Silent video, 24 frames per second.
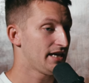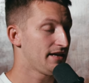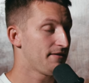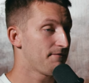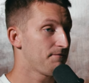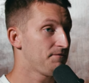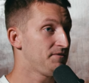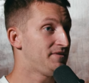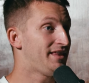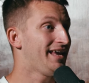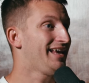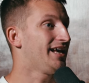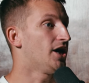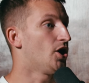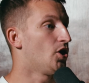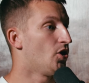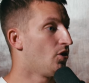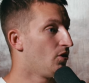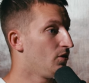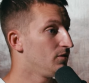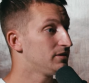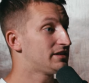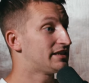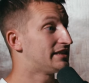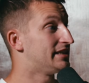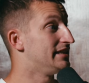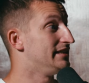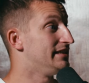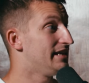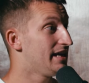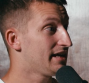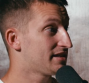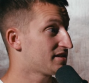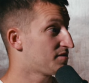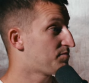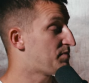they all
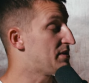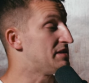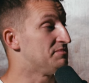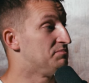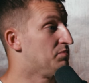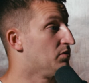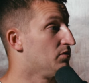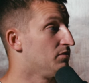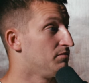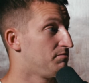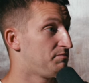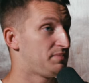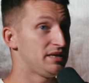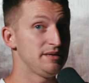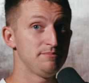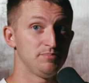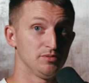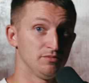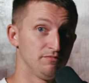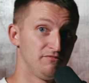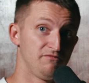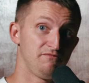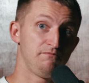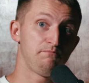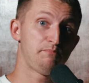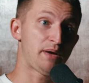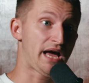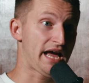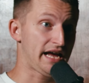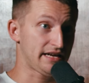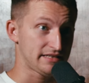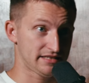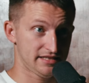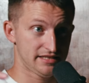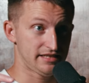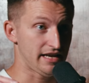connect people. People
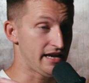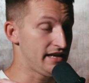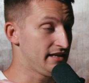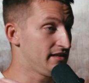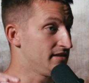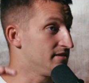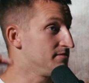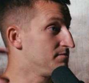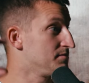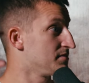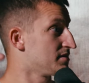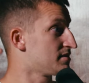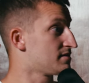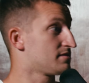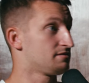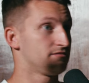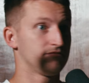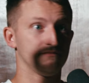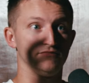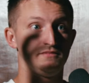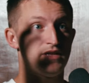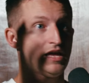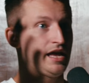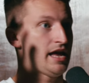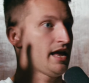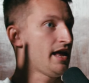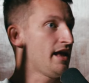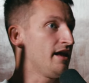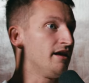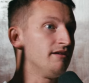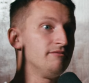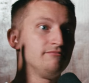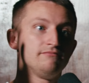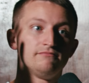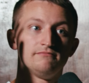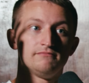pack stadiums.
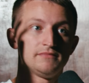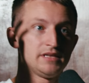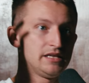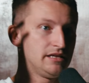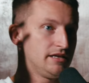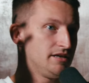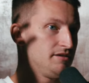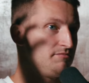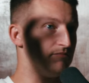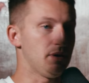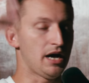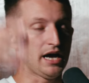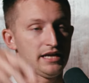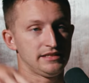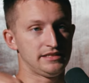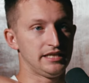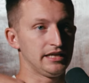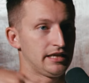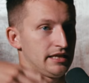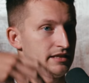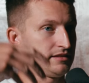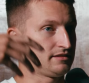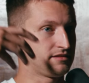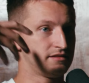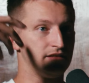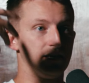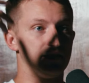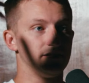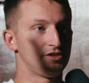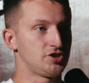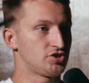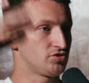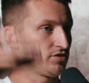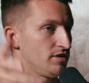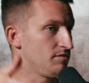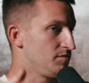They buy tickets. They
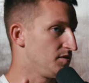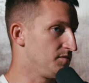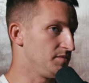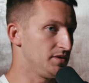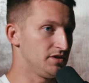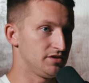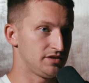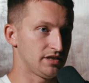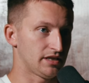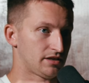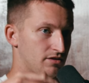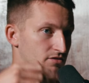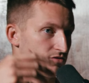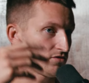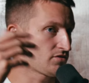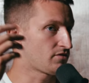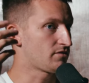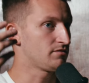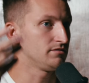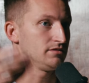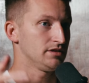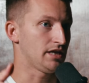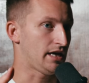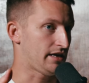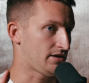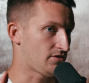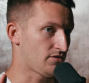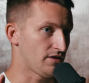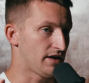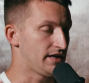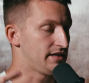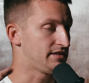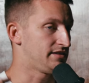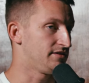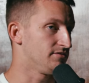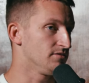stream the music like
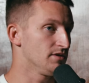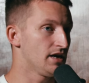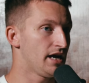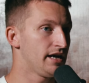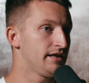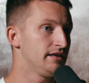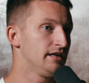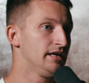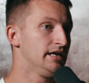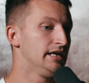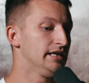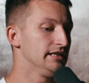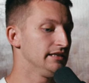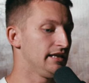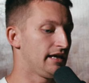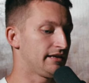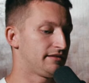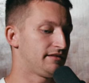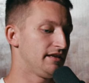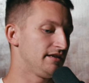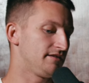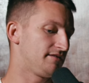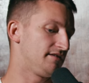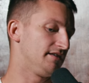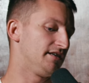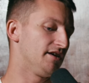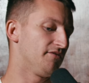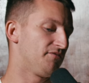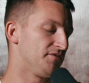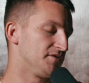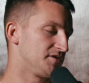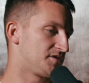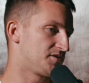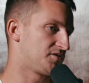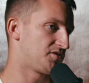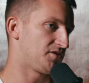crazy, right? Like think the
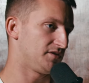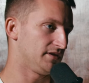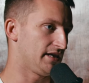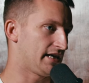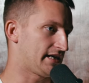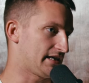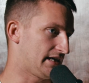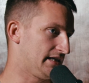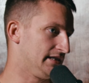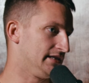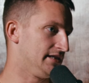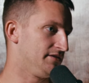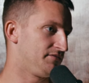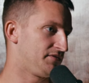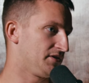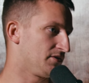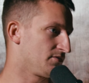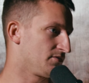difference between like Olivia